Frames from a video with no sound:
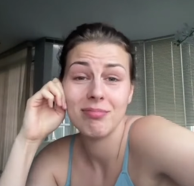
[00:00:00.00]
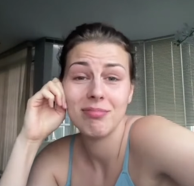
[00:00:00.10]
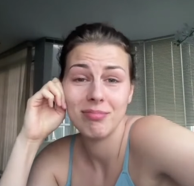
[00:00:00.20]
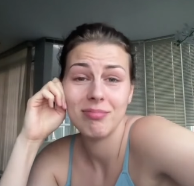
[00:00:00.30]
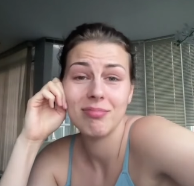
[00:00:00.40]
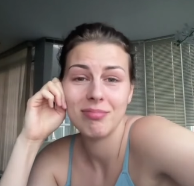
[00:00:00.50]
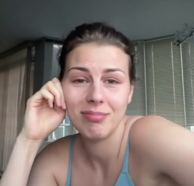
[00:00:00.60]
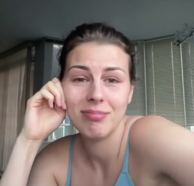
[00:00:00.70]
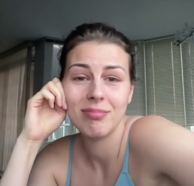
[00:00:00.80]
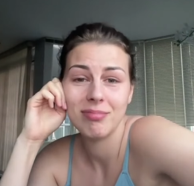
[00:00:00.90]

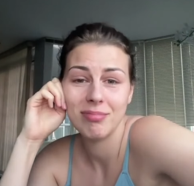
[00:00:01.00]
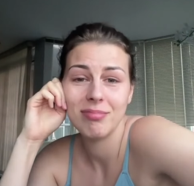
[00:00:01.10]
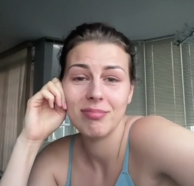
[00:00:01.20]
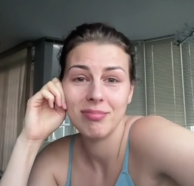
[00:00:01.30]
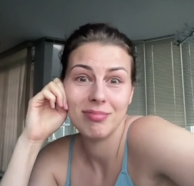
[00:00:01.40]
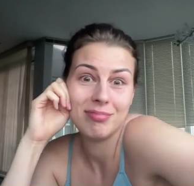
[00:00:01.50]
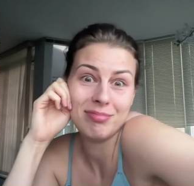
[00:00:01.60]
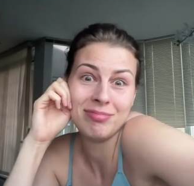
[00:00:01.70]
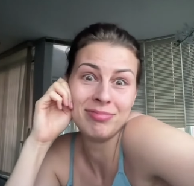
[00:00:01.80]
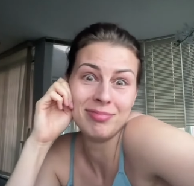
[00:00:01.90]

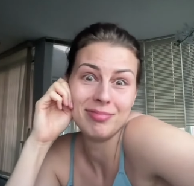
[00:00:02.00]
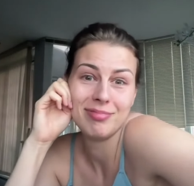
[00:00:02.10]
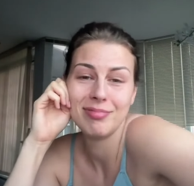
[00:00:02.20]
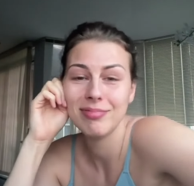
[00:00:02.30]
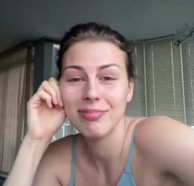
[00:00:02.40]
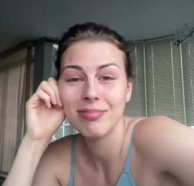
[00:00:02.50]
No one is speaking in this clip.